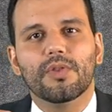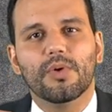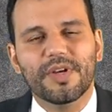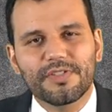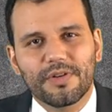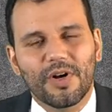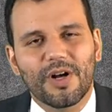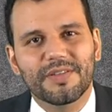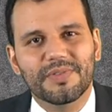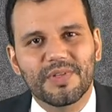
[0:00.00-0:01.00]
The Wizard of
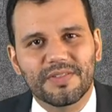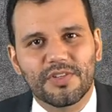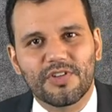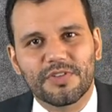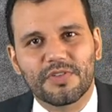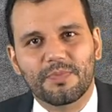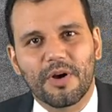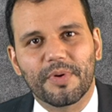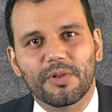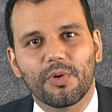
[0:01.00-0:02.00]
Oz is the Justice
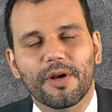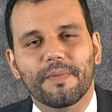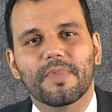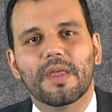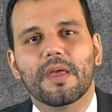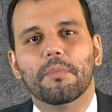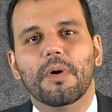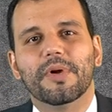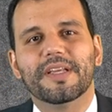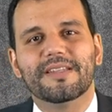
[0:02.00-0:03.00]
Department lawyer,
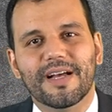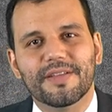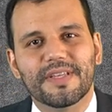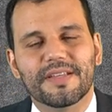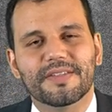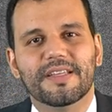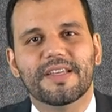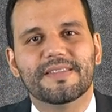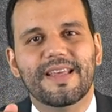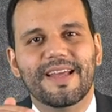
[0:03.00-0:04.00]
but what it tells us
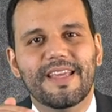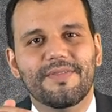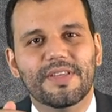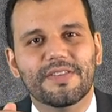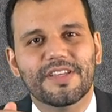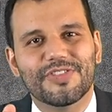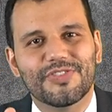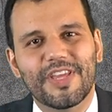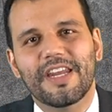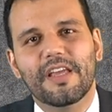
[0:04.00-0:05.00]
is that even the
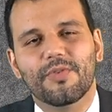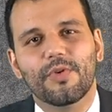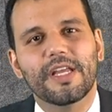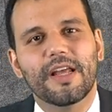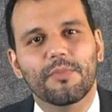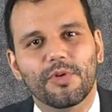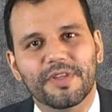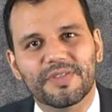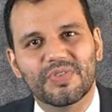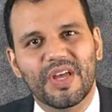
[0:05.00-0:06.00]
city of Green
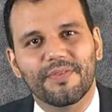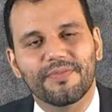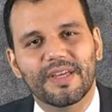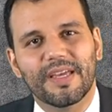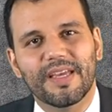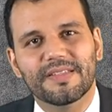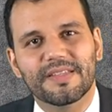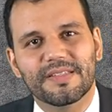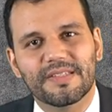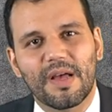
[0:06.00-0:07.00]
Emerald itself is
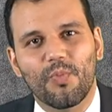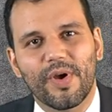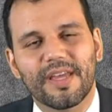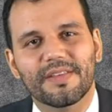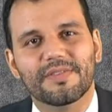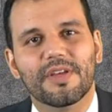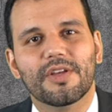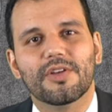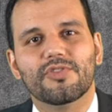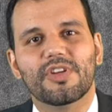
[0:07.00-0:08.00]
in some ways
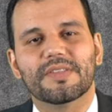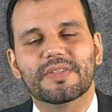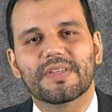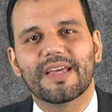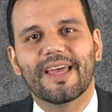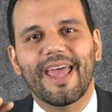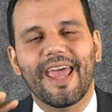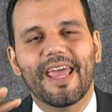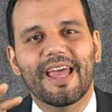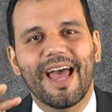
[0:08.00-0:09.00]
just
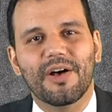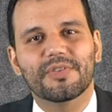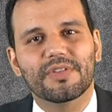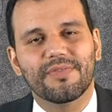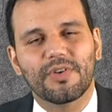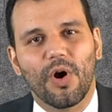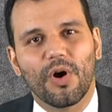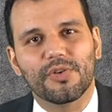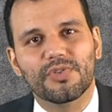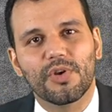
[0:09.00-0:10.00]
a house of
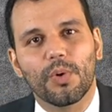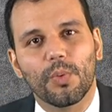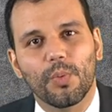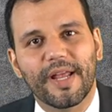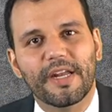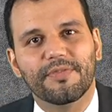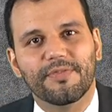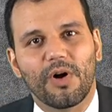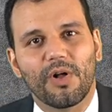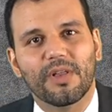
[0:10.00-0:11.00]
cards ready to
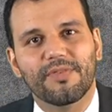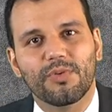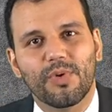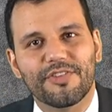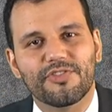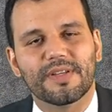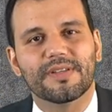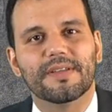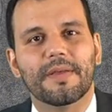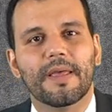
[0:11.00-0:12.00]
fall if
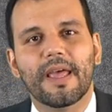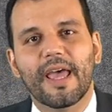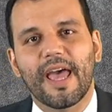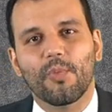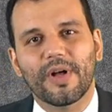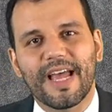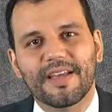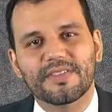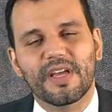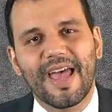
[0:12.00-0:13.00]
questioned. And one
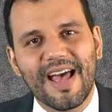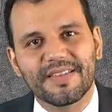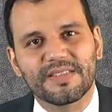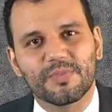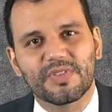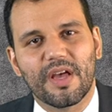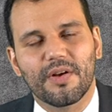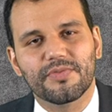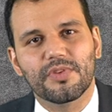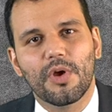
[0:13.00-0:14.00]
has to ask
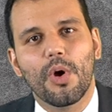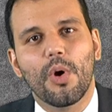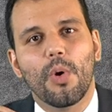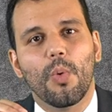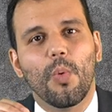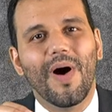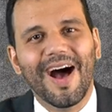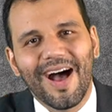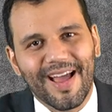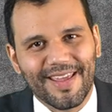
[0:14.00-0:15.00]
themselves,
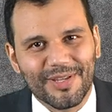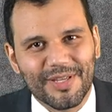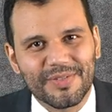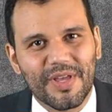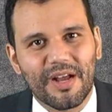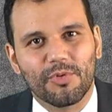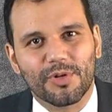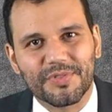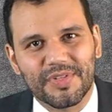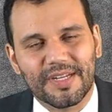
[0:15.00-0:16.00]
why is the
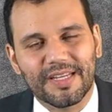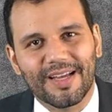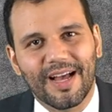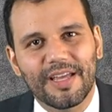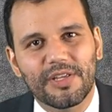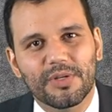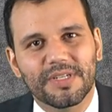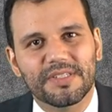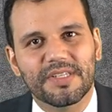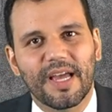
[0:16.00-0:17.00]
Emerald City, that is U
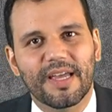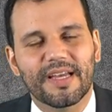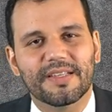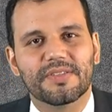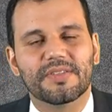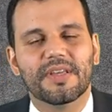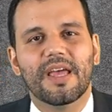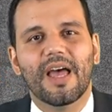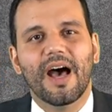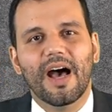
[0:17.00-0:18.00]
S C I S,
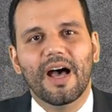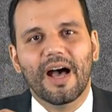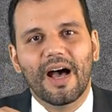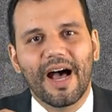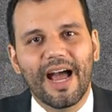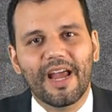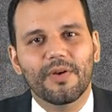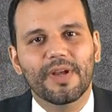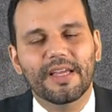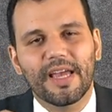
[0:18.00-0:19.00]

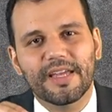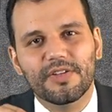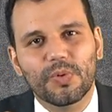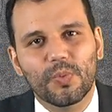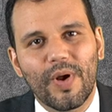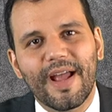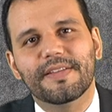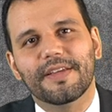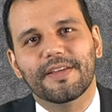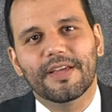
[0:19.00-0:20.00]
hiring and
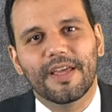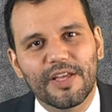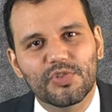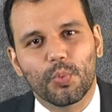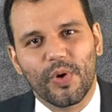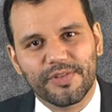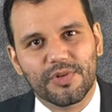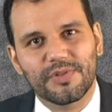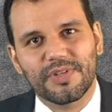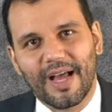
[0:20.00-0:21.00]
directing its
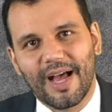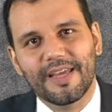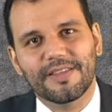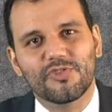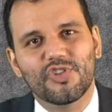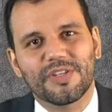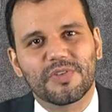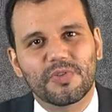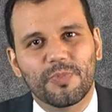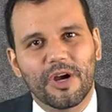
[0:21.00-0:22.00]
wizards, that is the
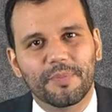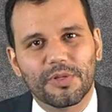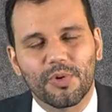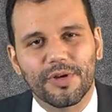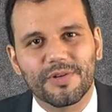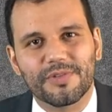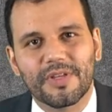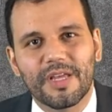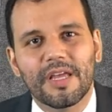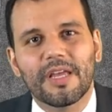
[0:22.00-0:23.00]
Justice Department lawyers,